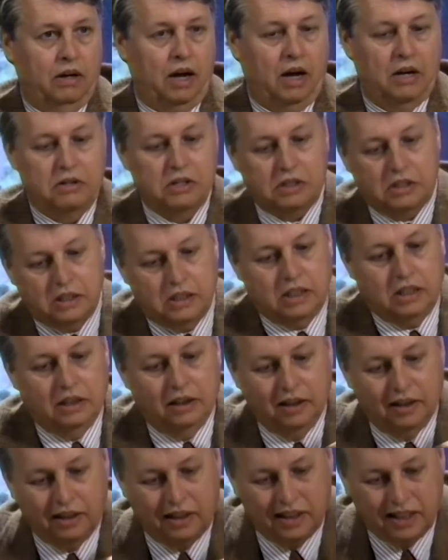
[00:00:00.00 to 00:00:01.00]
And just
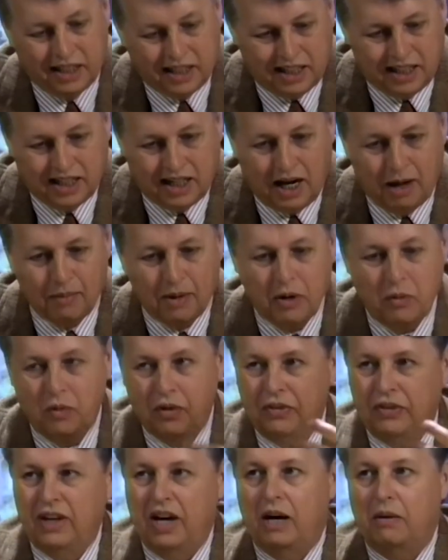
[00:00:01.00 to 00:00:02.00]
coming
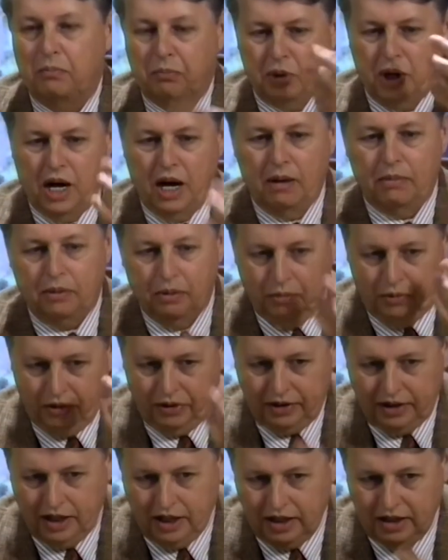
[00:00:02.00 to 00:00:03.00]
with that problem,
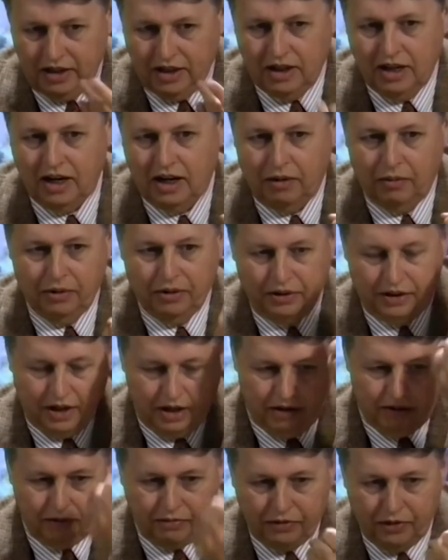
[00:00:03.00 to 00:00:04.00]
with that knot, with
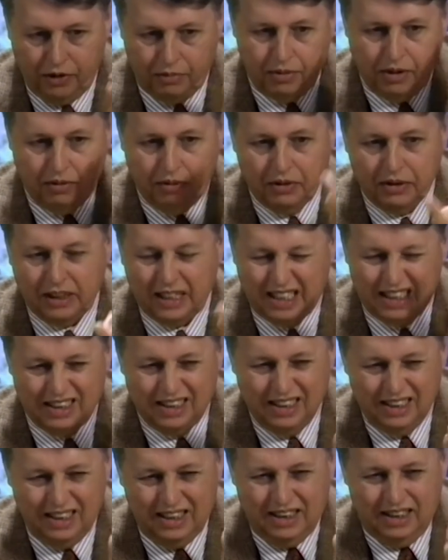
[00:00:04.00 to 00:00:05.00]
that phobia, with
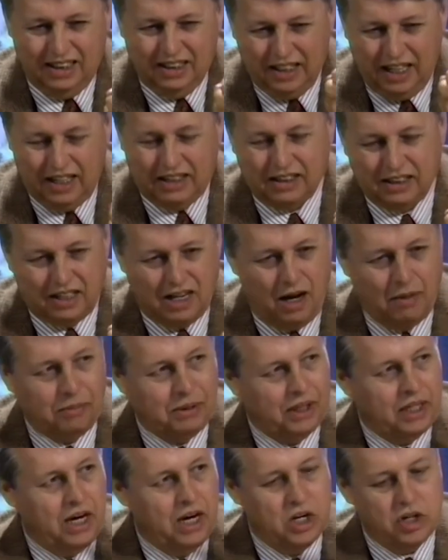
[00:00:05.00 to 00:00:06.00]
that, that
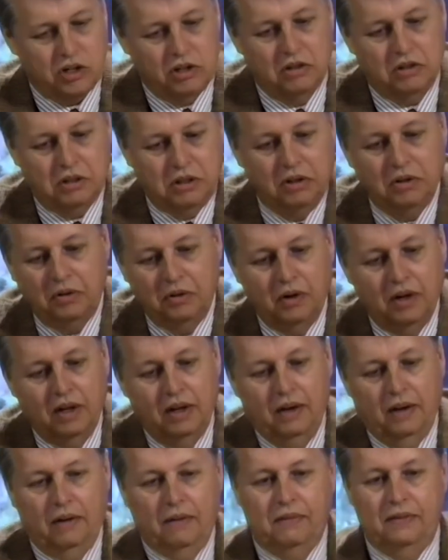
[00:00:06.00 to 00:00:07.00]
complication to
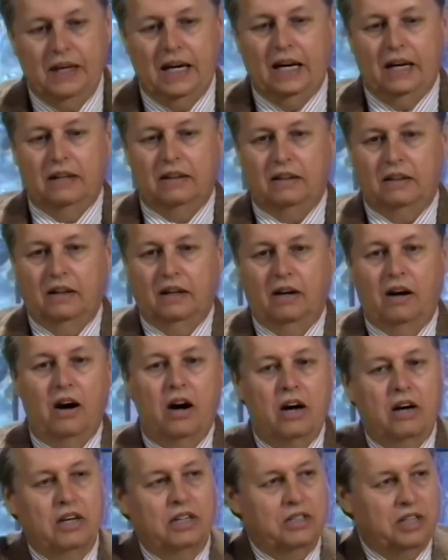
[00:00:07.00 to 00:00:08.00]
that
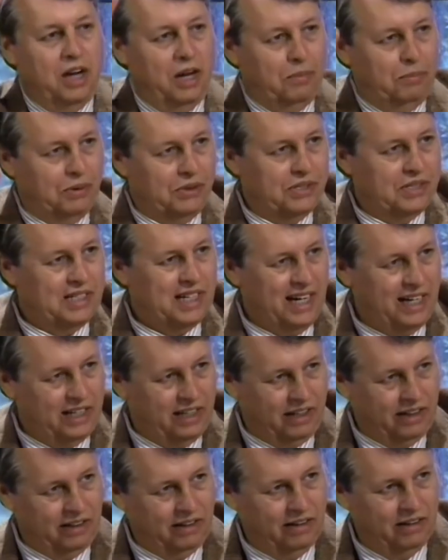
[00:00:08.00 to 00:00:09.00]
archetypal
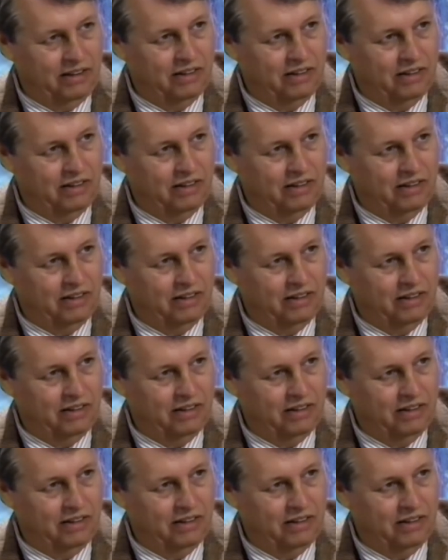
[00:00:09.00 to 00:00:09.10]
setting